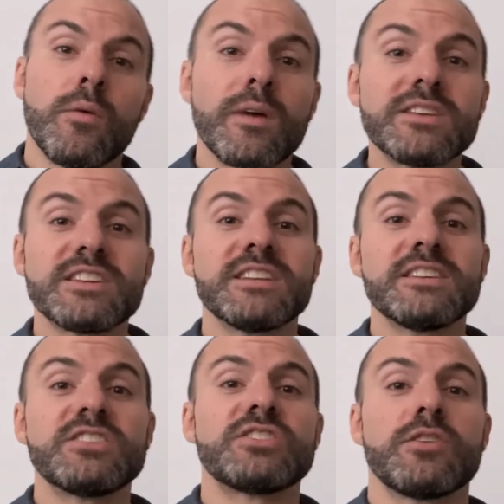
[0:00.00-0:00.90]
which
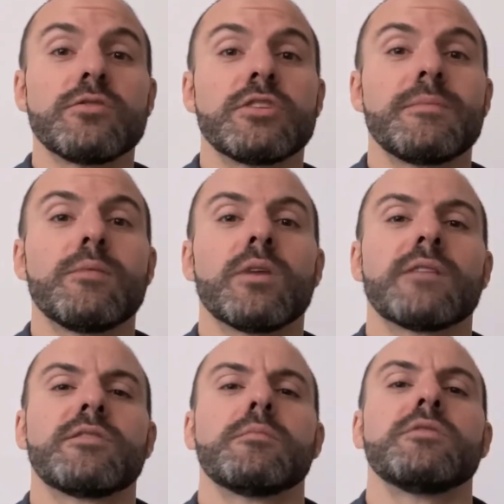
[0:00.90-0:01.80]
is shown to be one
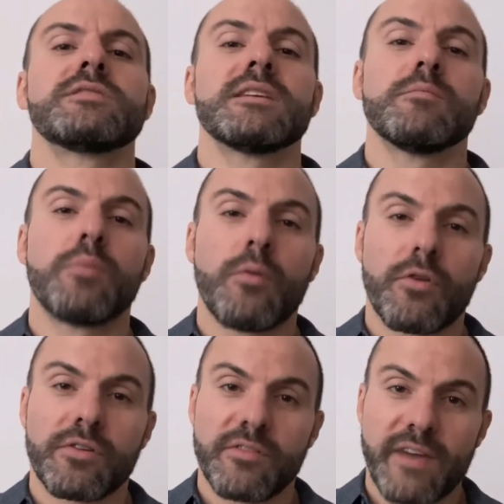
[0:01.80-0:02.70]
of the most
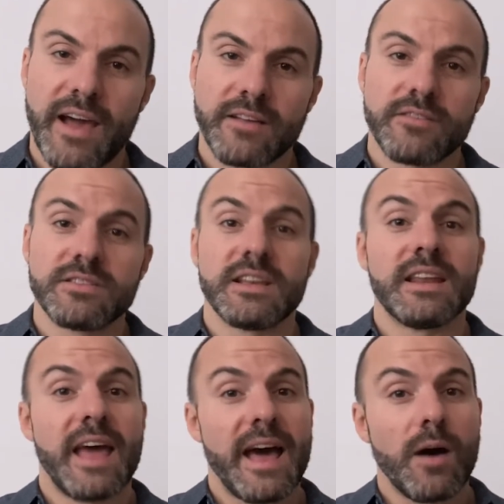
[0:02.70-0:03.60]
important factors
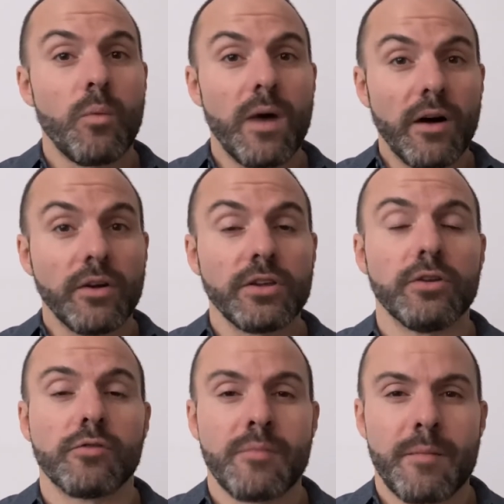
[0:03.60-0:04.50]
in how well
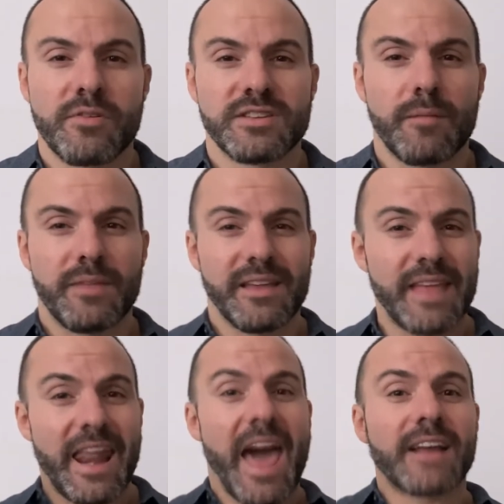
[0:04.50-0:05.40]
you'll remember something,
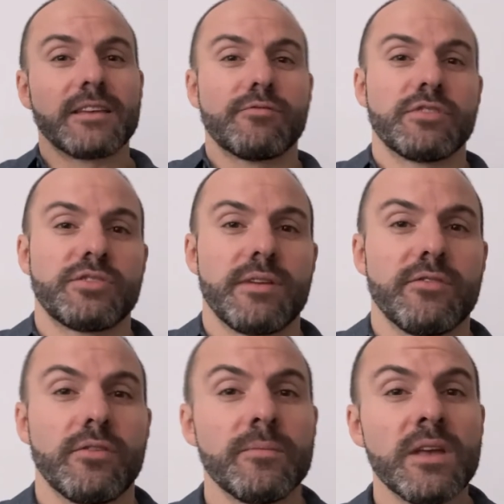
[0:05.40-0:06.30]
that active
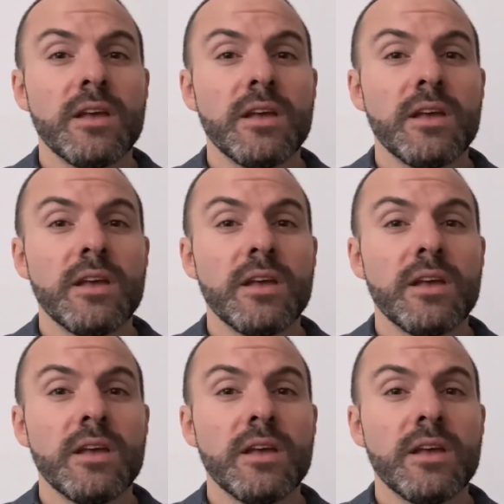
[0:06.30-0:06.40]
retrieval.